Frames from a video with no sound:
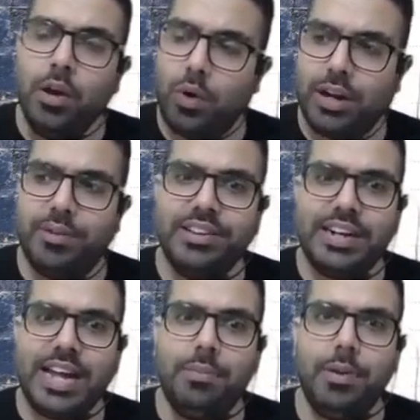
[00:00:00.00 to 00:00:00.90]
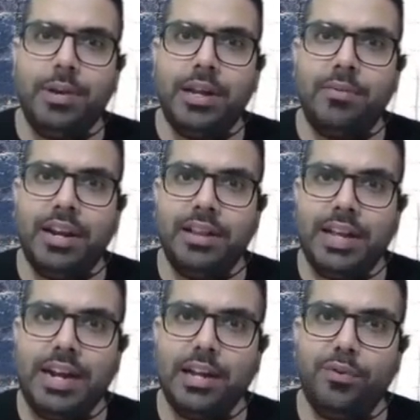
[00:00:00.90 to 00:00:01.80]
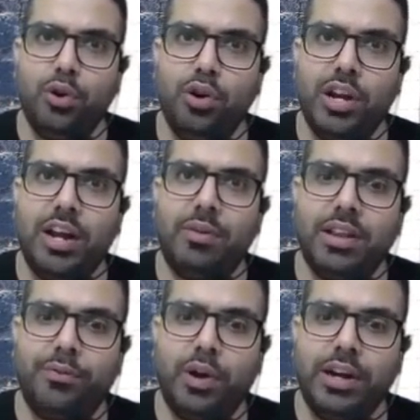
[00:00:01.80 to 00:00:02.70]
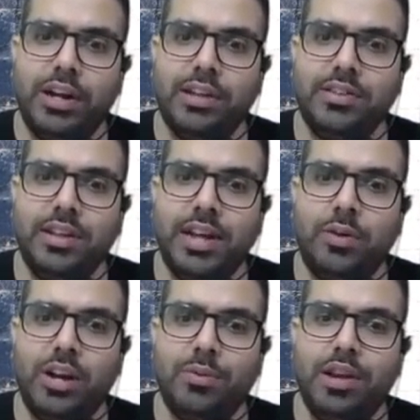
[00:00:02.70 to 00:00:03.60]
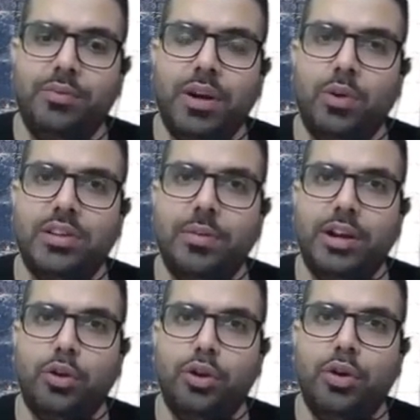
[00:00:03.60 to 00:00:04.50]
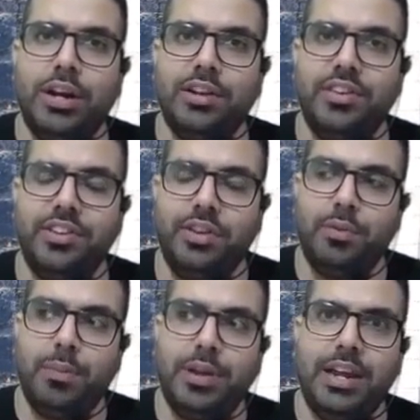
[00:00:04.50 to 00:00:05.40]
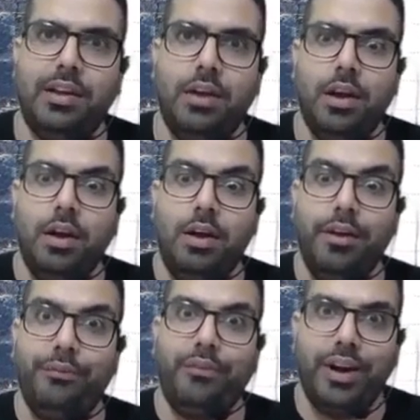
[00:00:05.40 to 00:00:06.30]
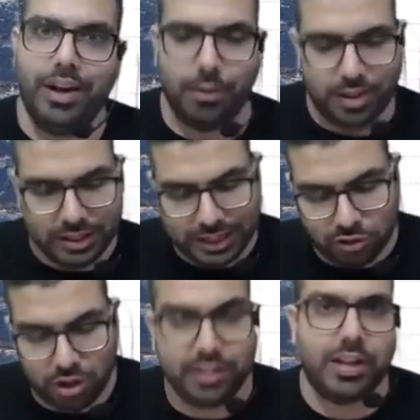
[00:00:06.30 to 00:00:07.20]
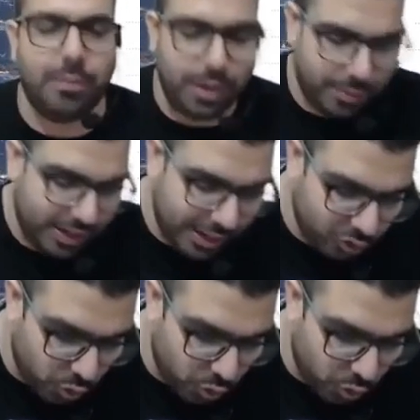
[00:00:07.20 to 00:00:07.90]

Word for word: whatever is the time limit given in that, if you don't recover the foreign currency, then whatever refund was given to you under GST will be refundable. That's all is the amendment. Let's go